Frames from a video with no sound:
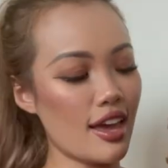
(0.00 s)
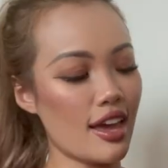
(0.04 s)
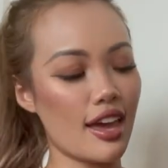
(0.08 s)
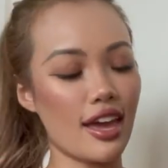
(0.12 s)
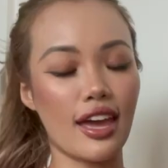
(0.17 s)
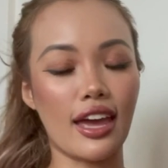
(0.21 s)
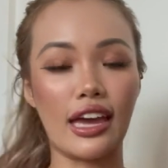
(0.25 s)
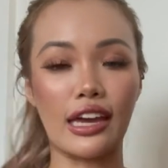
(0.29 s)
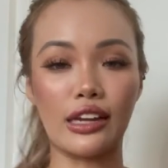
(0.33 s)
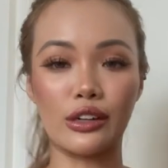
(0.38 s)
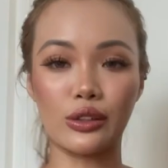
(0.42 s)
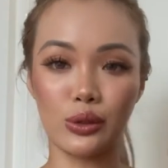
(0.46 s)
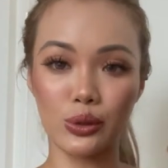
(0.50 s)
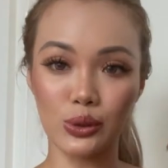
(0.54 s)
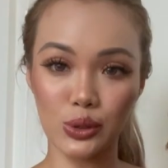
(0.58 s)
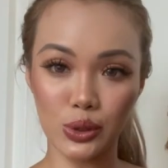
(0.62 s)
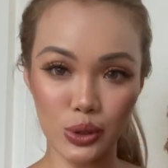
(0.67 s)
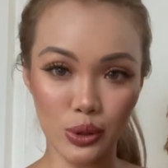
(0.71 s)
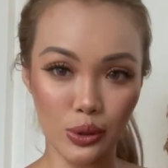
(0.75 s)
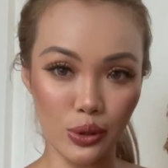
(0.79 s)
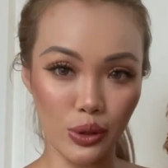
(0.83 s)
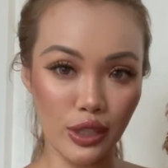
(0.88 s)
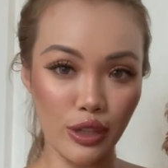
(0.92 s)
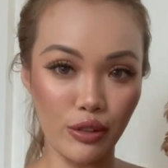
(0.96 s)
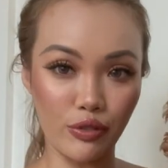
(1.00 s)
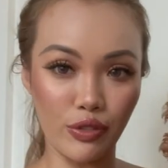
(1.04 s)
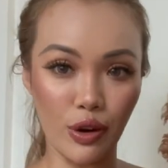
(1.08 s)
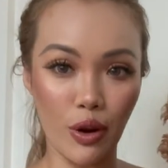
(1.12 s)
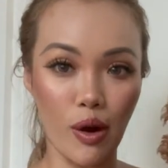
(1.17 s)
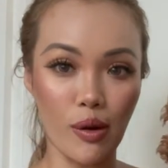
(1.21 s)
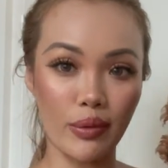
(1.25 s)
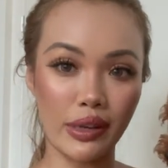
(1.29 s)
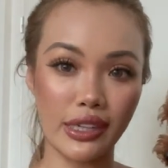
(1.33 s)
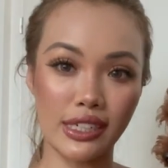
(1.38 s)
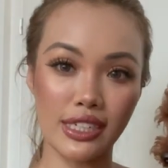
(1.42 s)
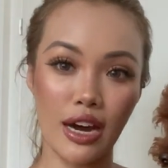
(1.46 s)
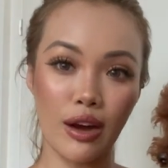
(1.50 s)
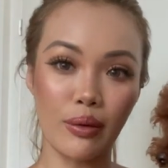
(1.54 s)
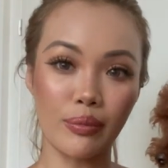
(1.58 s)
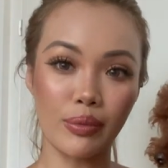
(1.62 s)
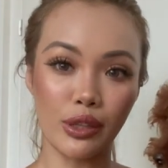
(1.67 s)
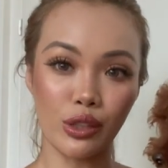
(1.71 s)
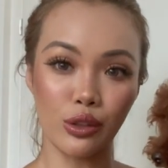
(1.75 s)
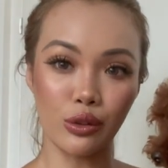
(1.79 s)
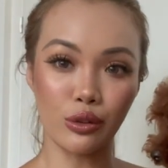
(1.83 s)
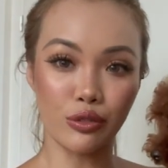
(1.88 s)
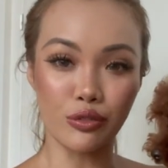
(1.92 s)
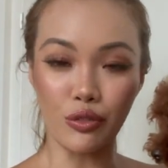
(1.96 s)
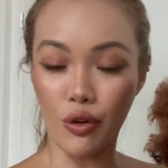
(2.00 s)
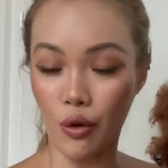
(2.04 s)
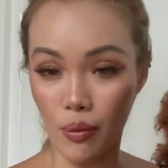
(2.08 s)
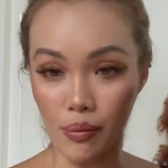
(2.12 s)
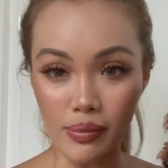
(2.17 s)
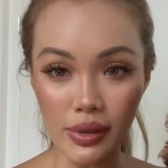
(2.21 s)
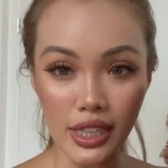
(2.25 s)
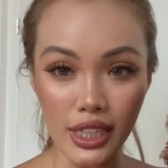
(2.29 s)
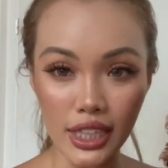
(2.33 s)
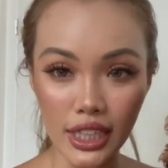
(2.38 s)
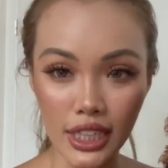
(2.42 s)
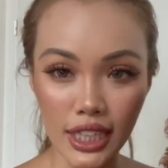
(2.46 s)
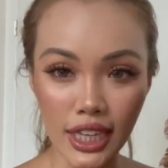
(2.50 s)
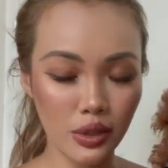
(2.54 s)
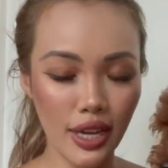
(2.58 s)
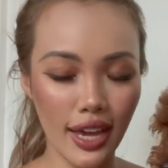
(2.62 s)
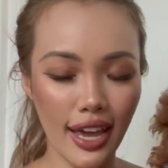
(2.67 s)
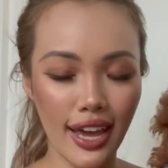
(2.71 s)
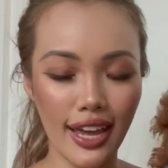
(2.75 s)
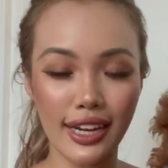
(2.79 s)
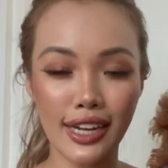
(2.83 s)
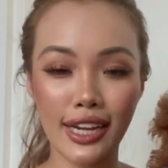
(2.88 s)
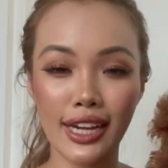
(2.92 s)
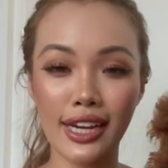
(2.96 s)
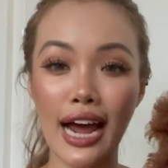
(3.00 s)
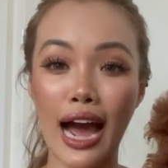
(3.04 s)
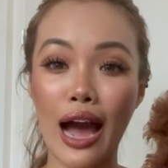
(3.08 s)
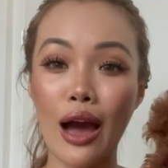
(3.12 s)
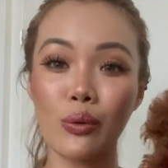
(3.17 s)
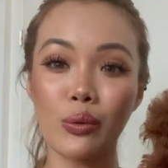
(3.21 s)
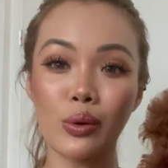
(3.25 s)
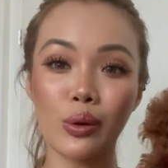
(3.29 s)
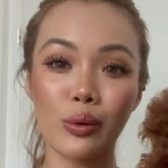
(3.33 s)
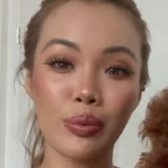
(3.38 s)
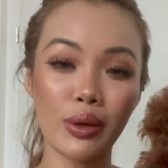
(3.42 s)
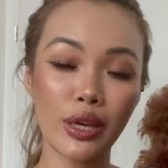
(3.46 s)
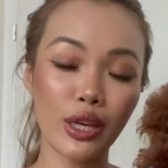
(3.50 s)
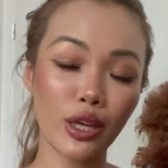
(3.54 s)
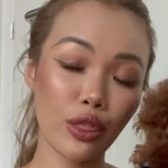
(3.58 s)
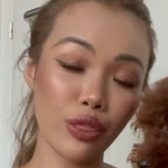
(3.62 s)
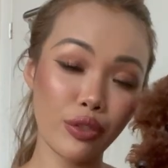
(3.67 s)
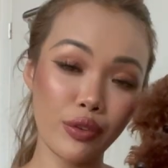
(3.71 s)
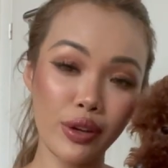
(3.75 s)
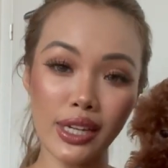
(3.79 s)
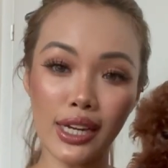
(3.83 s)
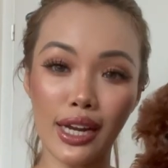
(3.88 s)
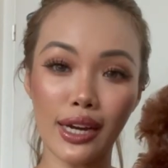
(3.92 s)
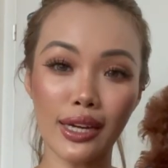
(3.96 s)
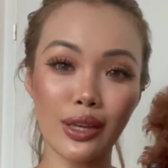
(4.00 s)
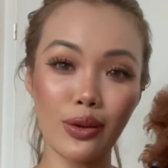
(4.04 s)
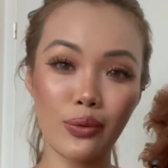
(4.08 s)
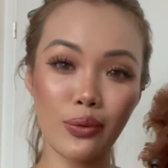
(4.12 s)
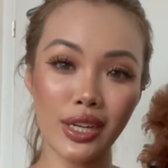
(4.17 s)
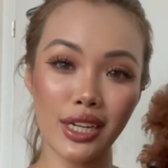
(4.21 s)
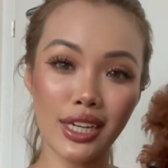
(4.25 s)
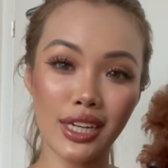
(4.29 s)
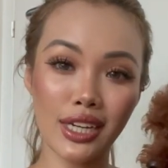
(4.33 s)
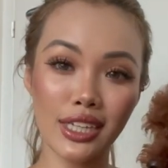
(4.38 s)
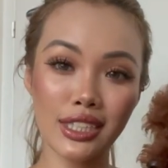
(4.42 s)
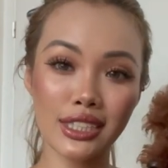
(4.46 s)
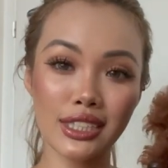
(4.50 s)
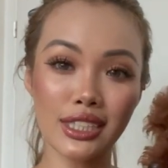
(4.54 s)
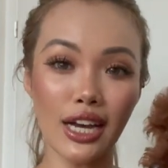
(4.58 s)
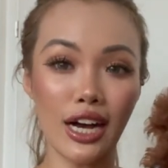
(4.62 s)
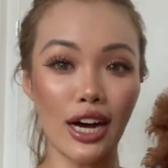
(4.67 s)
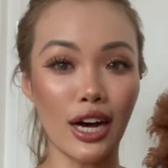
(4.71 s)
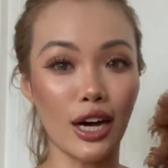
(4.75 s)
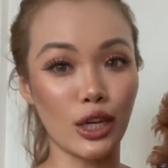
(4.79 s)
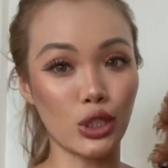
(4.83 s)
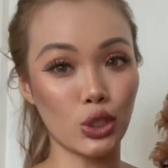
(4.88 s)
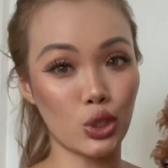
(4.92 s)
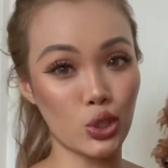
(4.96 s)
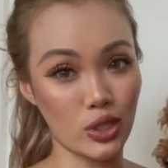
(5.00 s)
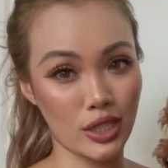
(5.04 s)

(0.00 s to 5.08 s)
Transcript: and also leave leave a comment down below for me and then I will pick three lucky winners uh, to